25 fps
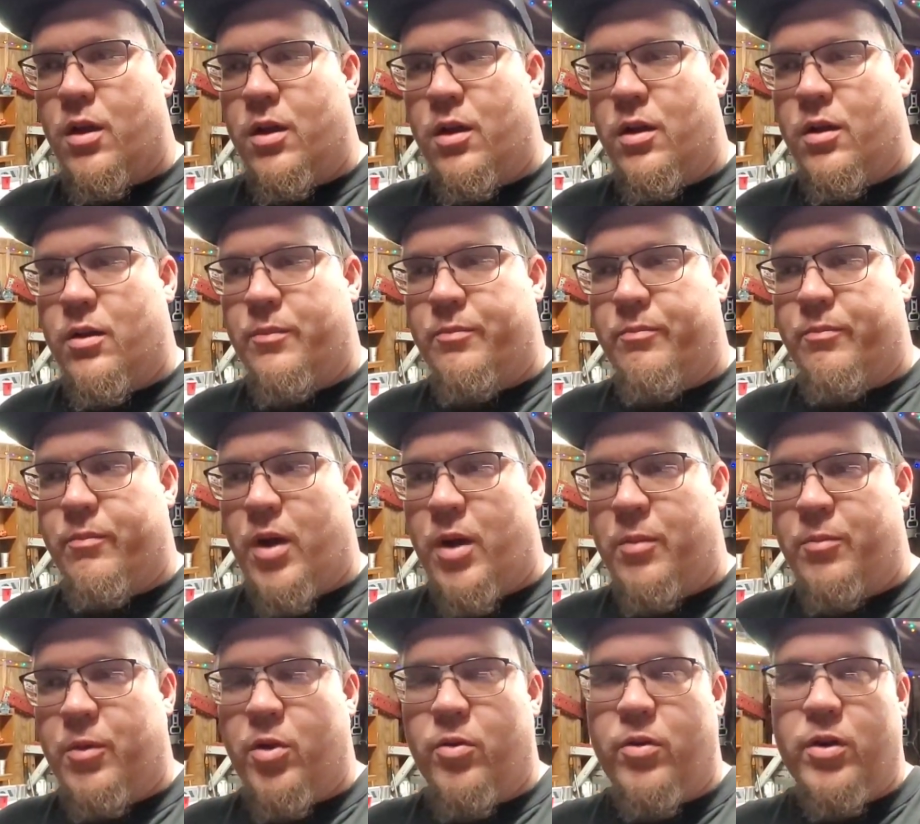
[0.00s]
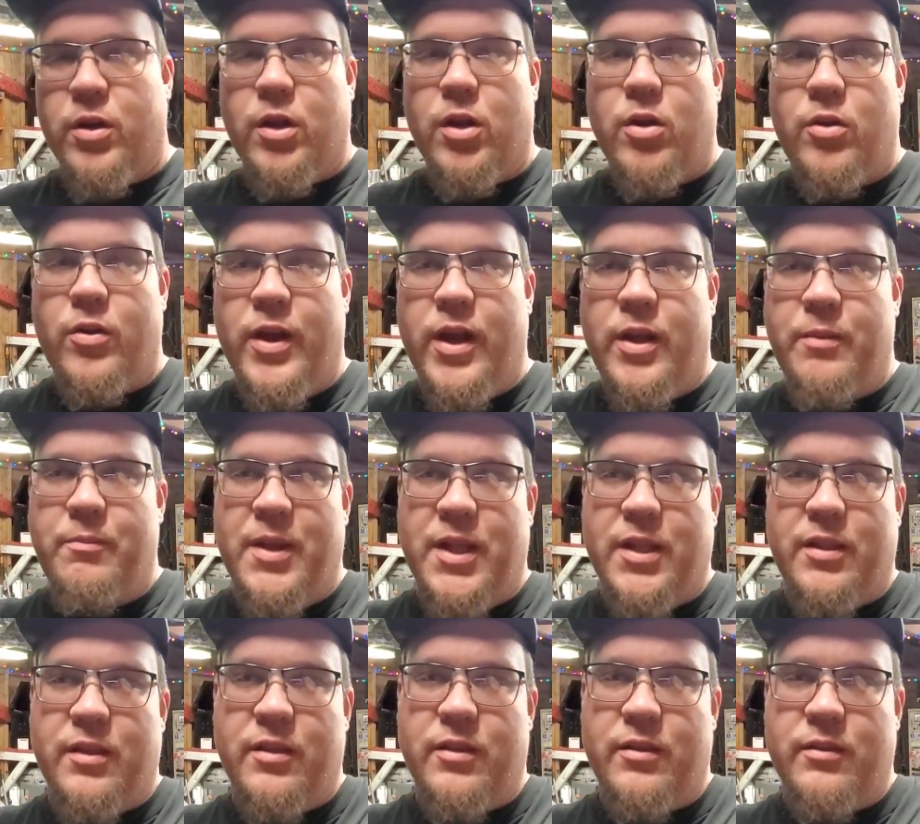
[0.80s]
I'm going to go
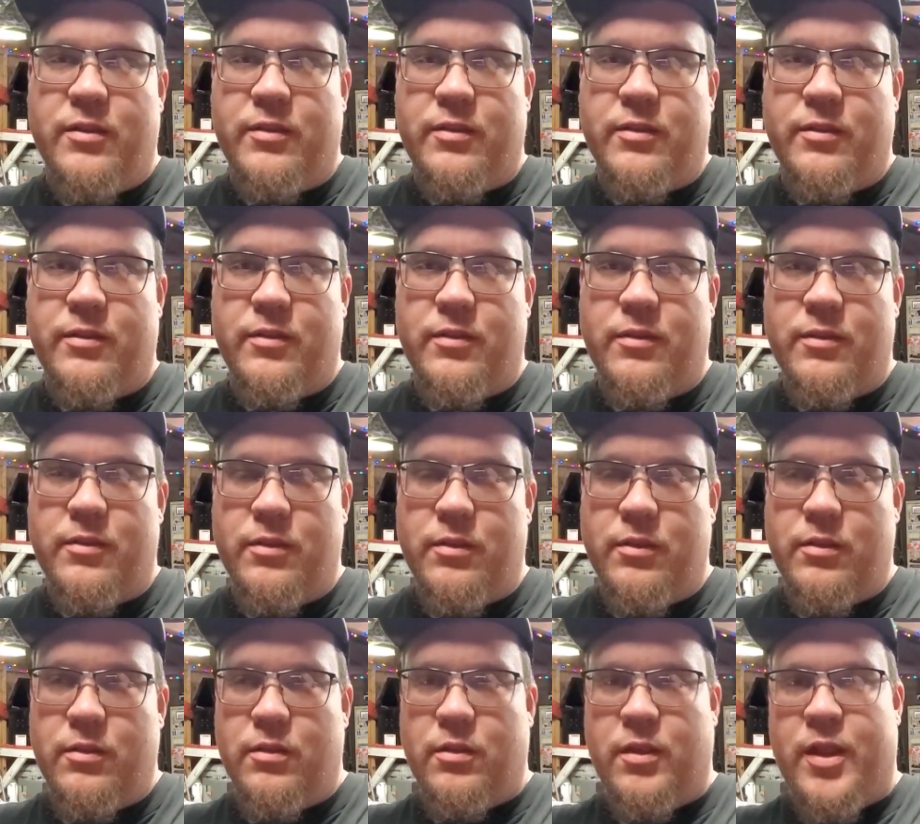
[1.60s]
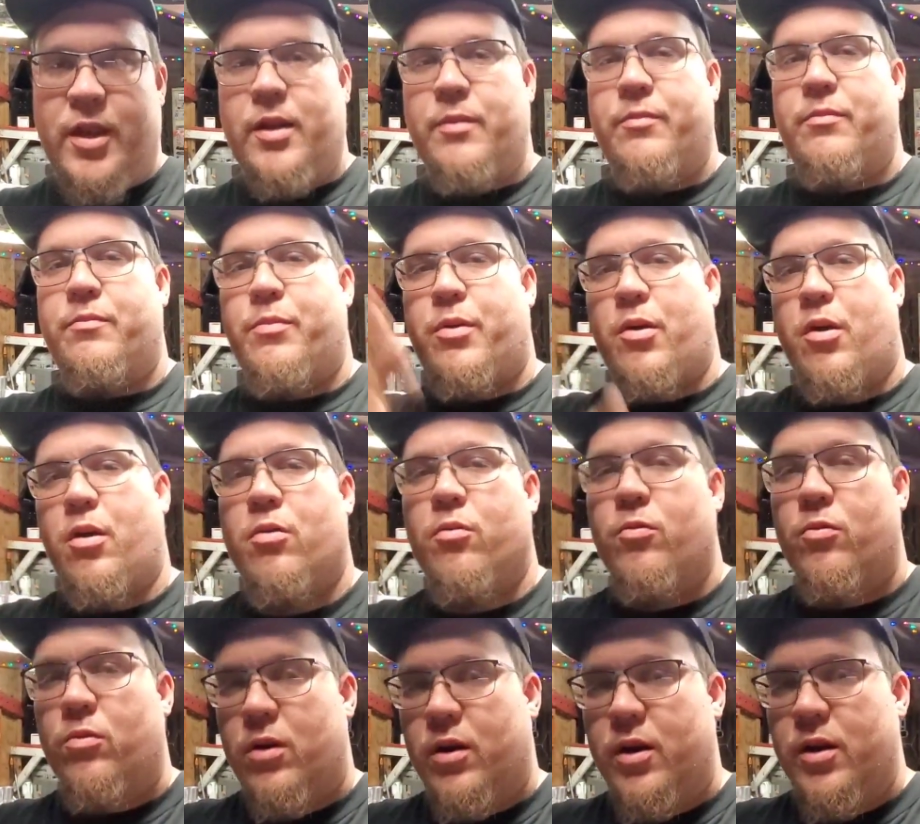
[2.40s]
ahead and make this like
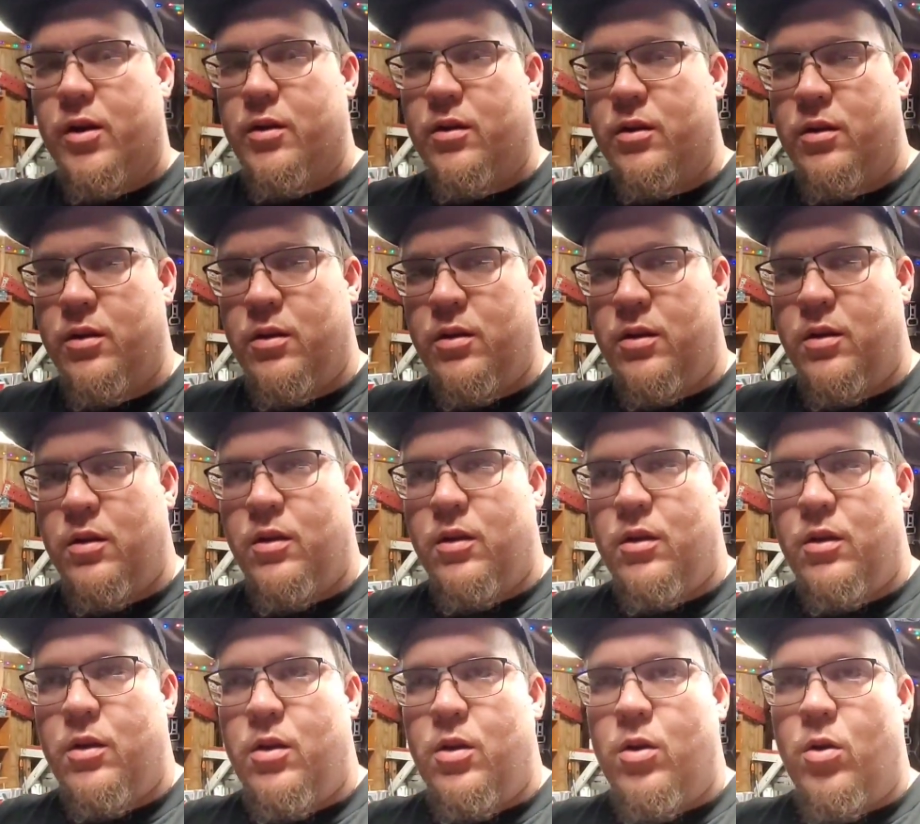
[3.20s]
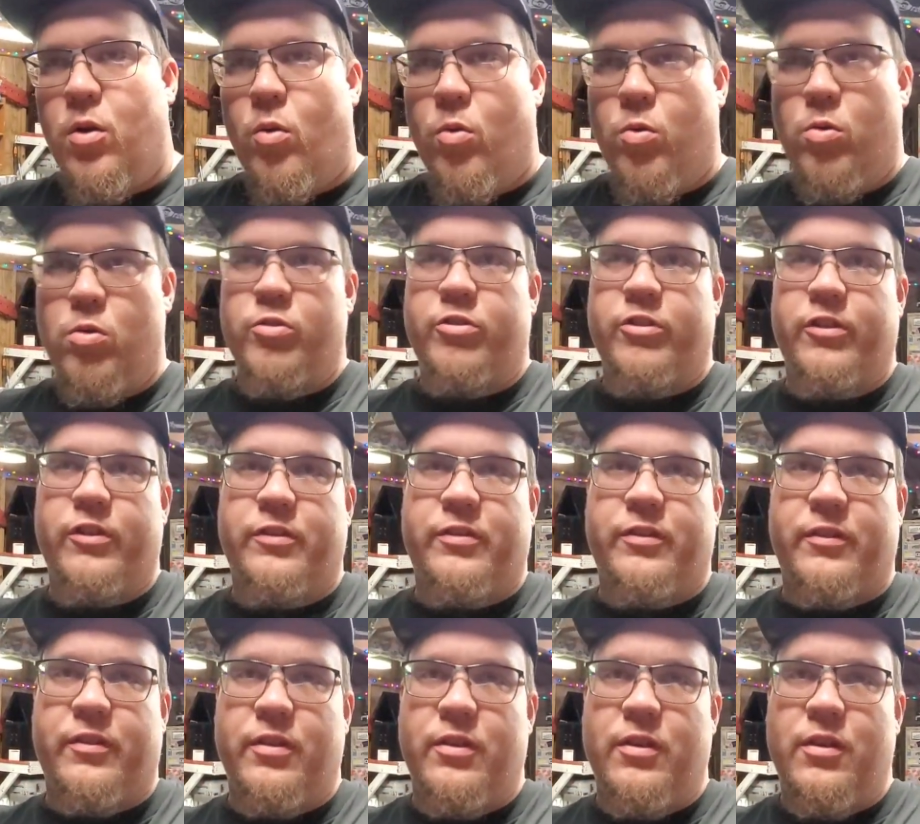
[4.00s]
part 1 or
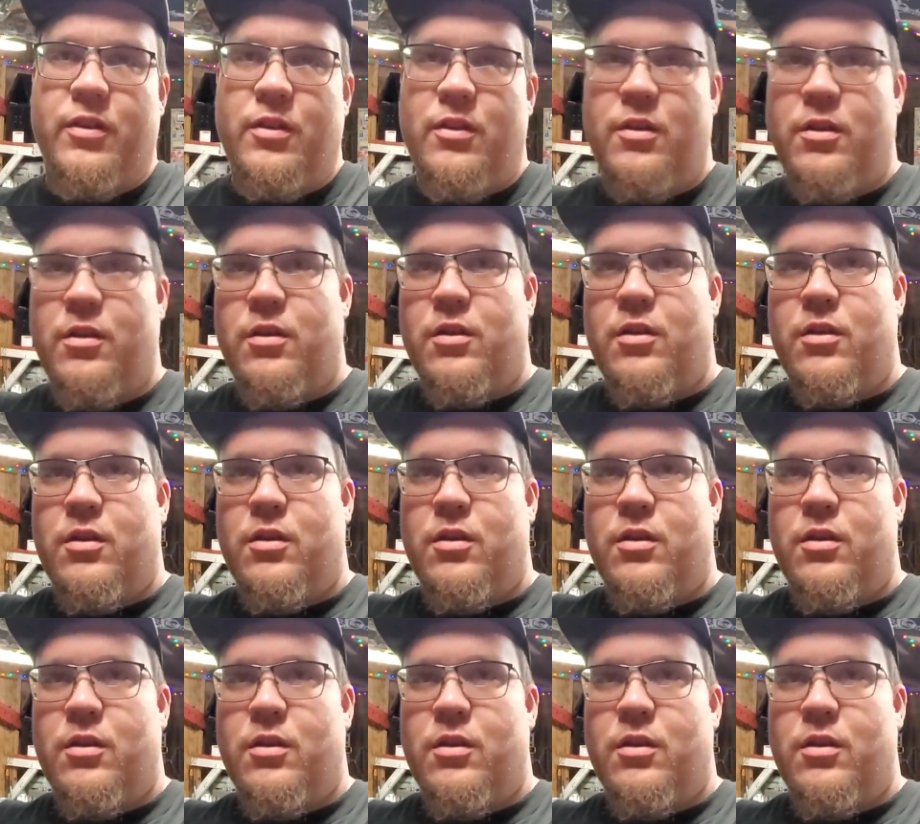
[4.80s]
just